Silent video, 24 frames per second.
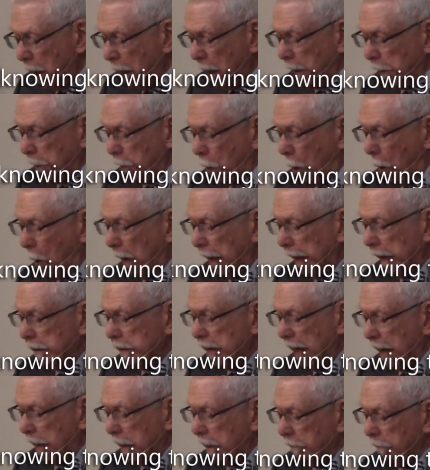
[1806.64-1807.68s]
Knowing
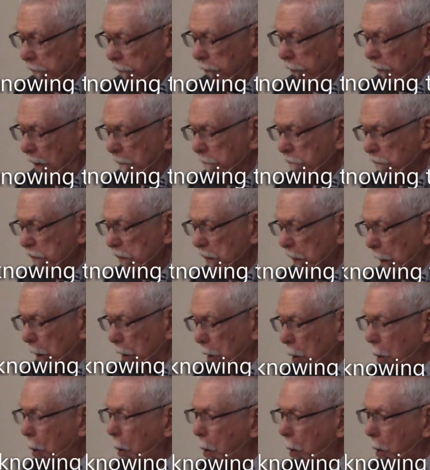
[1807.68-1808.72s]
that from the
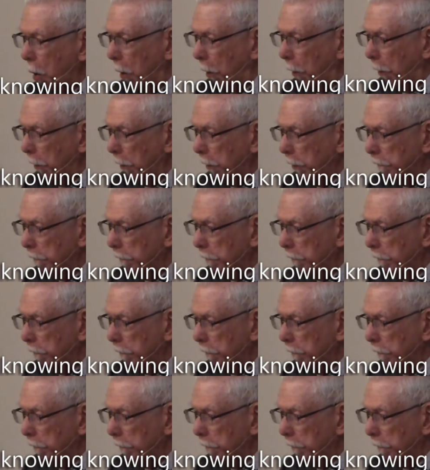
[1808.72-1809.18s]
Lord